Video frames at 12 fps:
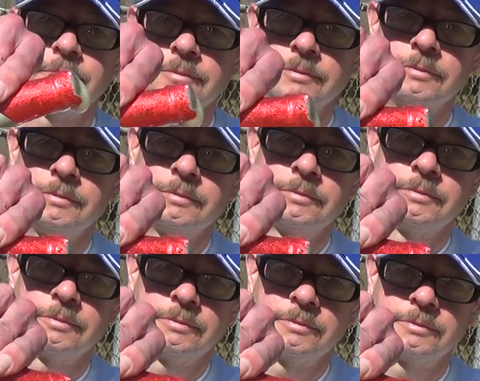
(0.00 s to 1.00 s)

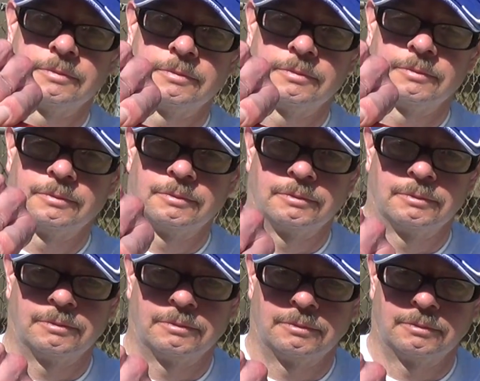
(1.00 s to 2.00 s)

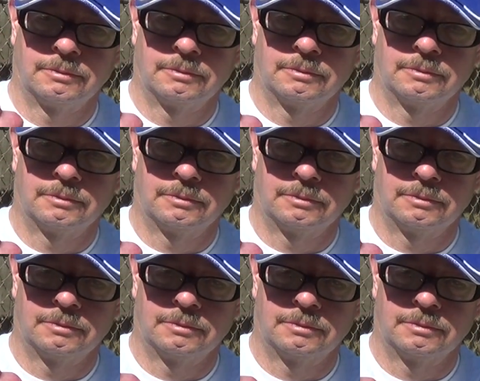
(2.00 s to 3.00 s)

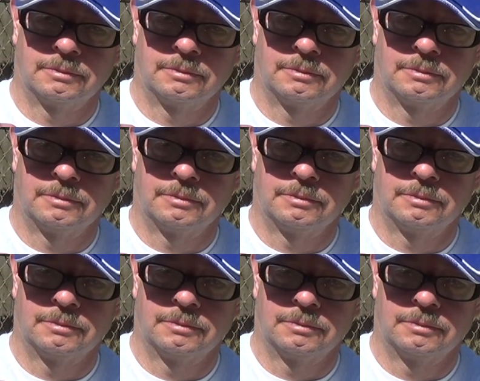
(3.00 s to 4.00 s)

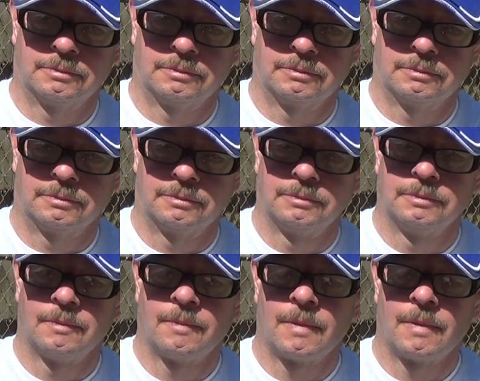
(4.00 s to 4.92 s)
(silence)